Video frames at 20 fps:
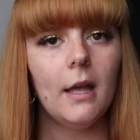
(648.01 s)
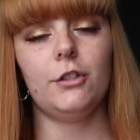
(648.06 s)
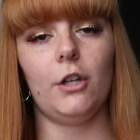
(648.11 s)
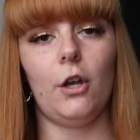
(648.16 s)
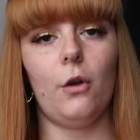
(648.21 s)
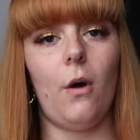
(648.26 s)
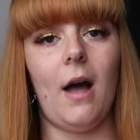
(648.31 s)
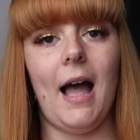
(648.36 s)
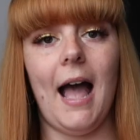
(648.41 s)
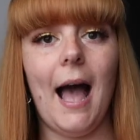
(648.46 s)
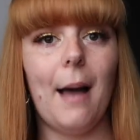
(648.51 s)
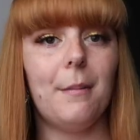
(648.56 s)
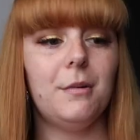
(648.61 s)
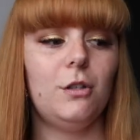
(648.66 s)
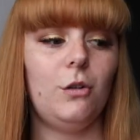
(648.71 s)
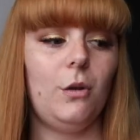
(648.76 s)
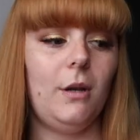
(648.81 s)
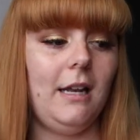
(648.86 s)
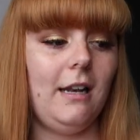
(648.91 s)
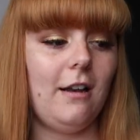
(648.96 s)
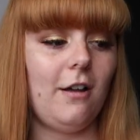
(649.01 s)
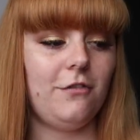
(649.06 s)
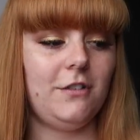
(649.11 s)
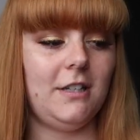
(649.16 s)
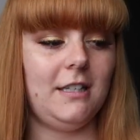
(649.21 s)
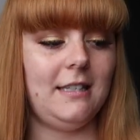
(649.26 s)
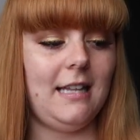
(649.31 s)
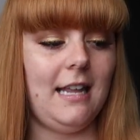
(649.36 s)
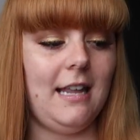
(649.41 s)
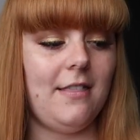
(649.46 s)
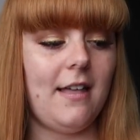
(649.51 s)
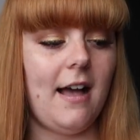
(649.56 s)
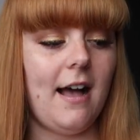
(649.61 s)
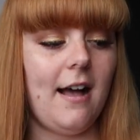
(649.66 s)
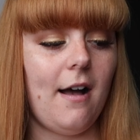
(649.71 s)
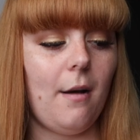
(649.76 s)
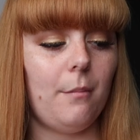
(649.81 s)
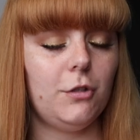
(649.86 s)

So I absolutely love to see that.